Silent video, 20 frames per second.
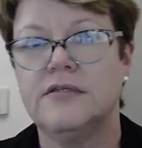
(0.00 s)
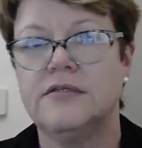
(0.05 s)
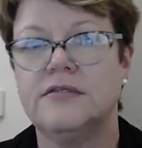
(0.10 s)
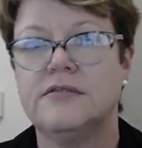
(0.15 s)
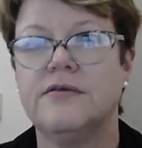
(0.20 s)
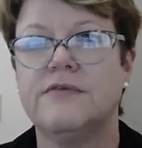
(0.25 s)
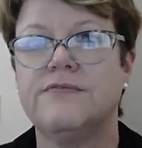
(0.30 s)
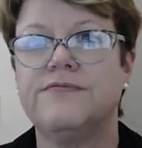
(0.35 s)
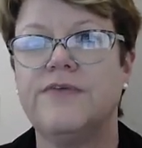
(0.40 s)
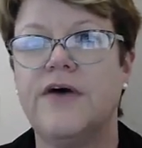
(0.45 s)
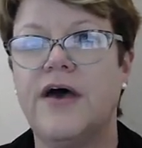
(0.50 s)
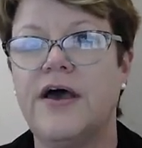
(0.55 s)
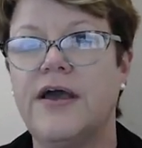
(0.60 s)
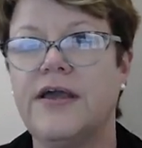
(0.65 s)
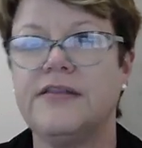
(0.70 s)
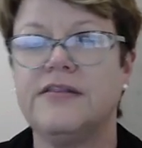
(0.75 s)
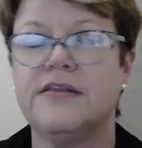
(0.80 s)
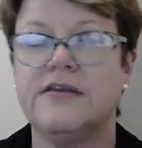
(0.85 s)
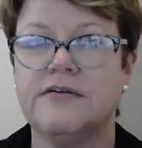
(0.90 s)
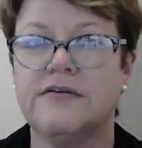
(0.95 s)
to
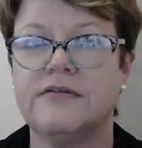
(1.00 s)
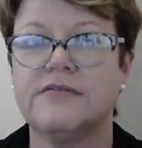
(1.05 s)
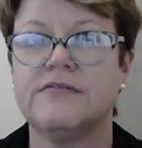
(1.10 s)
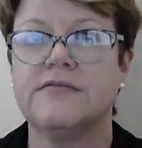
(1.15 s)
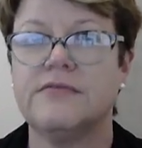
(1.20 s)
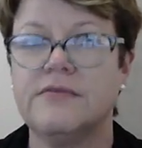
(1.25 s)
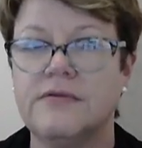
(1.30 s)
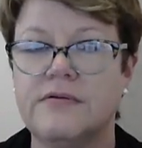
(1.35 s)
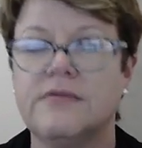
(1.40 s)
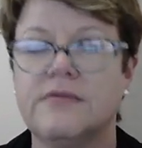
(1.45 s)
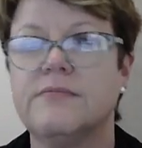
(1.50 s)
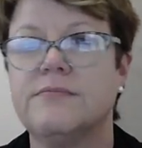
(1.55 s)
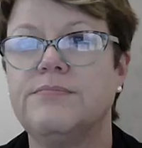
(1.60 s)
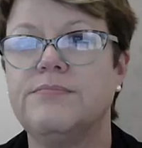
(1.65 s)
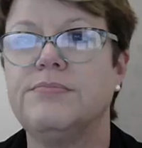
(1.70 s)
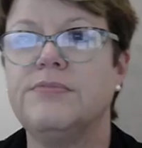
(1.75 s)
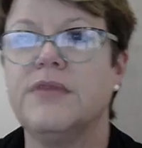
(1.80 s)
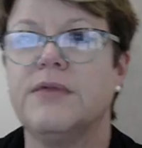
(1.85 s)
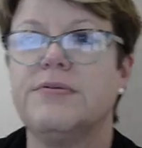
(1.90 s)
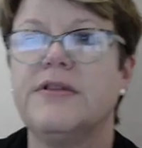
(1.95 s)
find
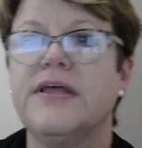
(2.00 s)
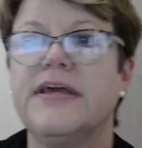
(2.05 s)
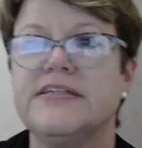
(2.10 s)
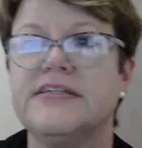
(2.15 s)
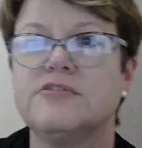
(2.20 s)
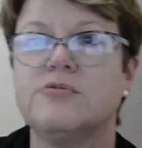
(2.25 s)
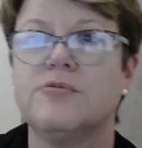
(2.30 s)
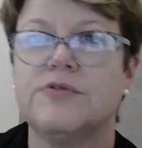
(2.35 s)
the place